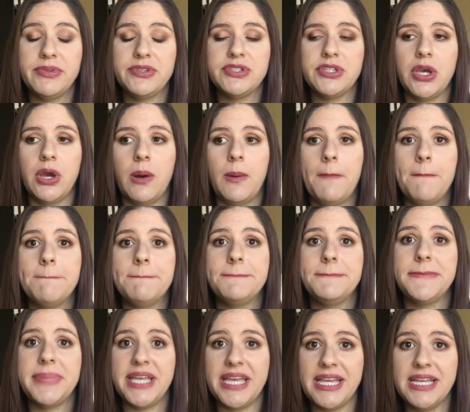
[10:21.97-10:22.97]
So
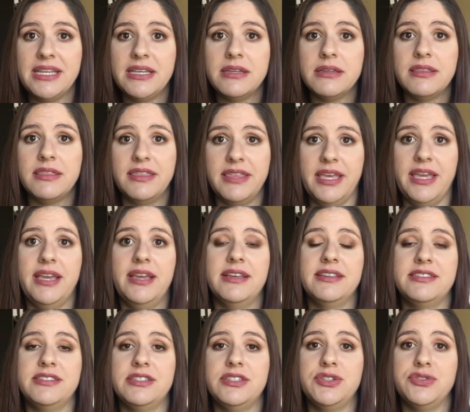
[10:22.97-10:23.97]
big thing
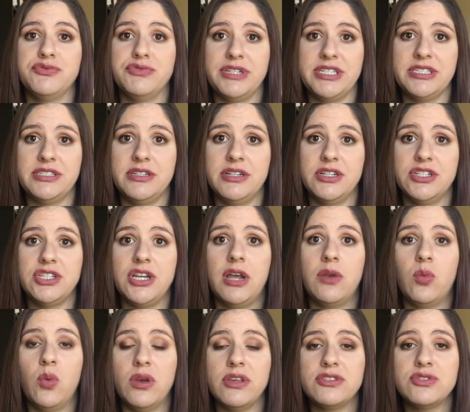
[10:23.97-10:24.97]
is to do research
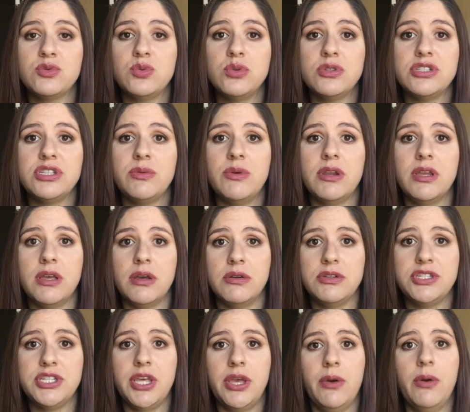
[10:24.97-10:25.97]
on what schools you want to go
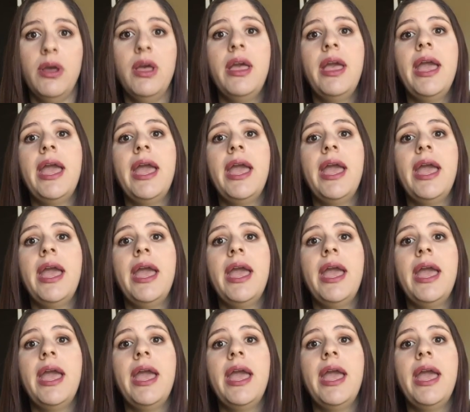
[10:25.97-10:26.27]
to